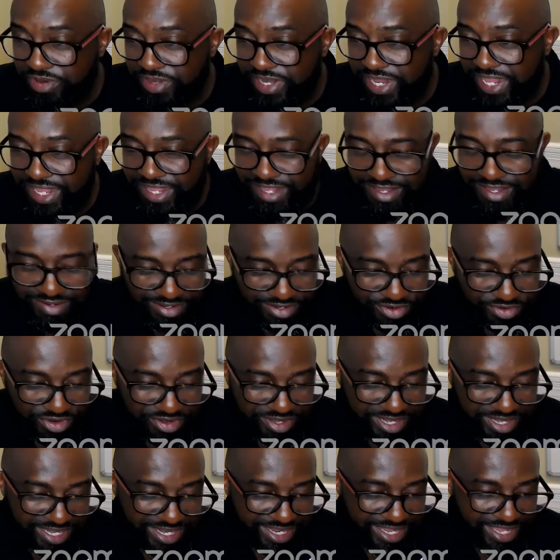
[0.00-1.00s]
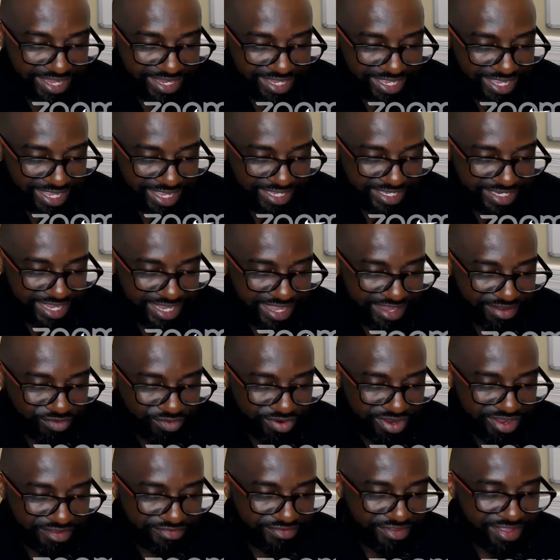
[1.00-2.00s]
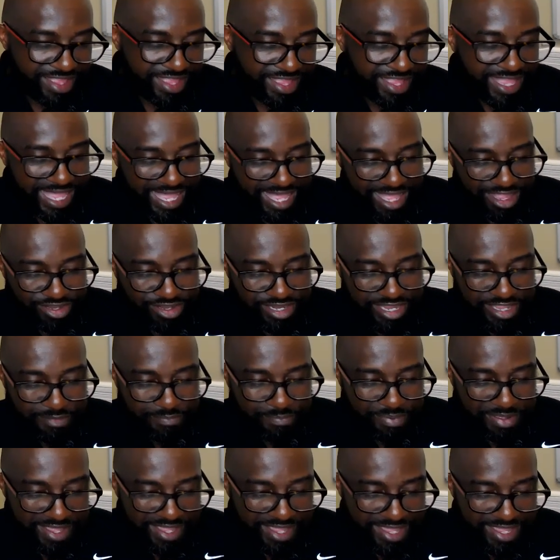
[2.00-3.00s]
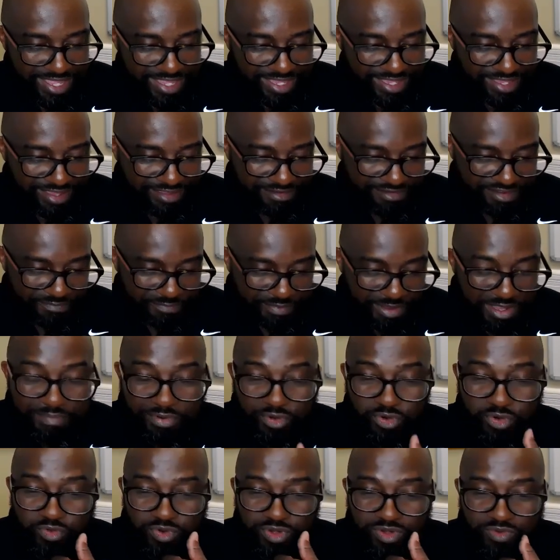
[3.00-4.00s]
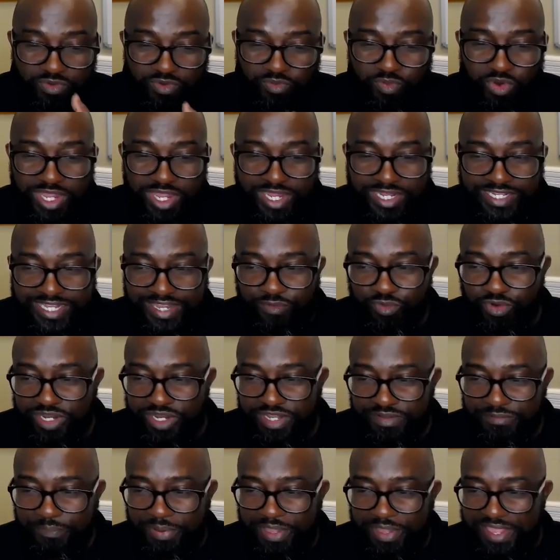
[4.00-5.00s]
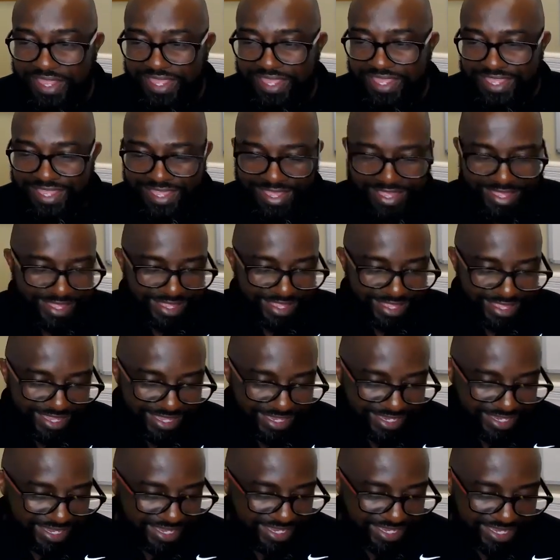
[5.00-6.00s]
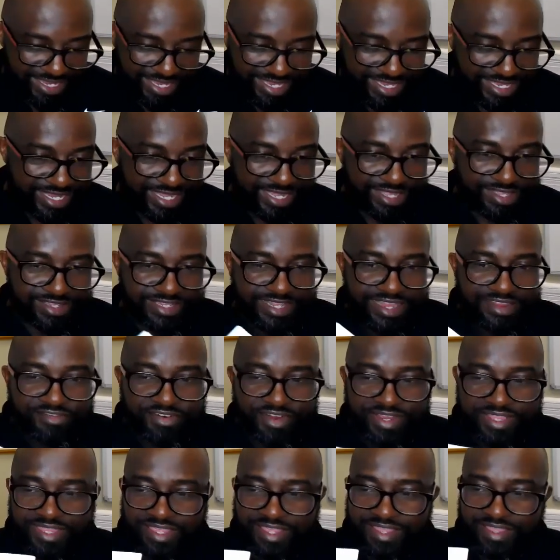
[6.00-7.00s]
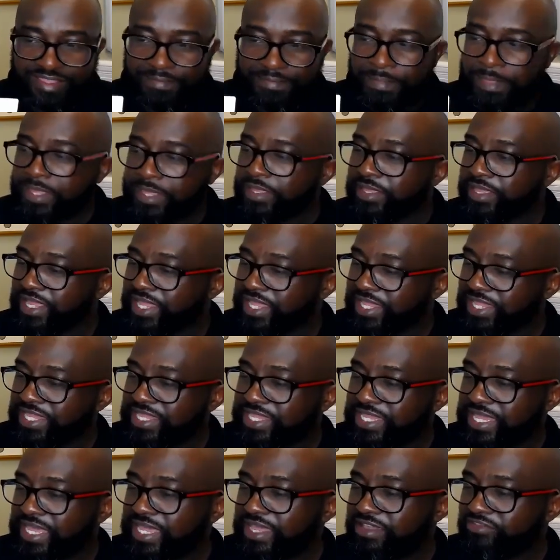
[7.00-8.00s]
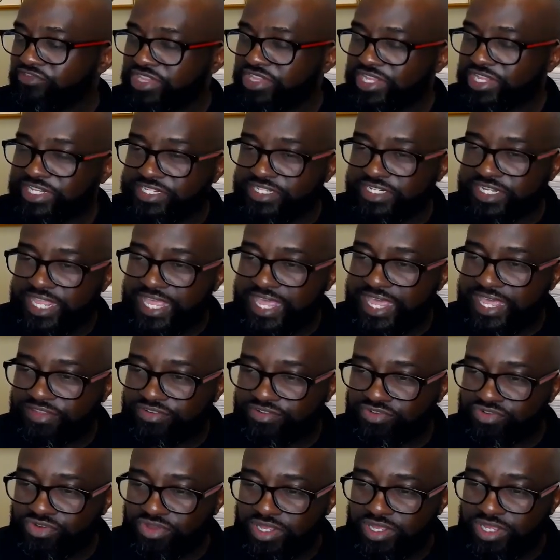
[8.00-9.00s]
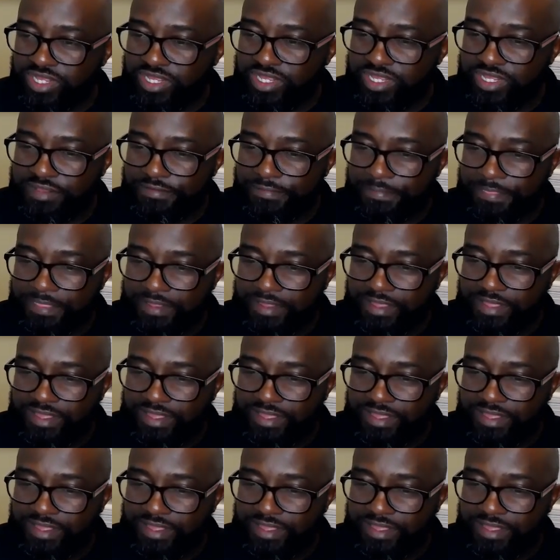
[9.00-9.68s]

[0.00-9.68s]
names, who you need to get in contact with, how they pay, if the ones that wouldn't pay, he details everything. And he gave this to the actual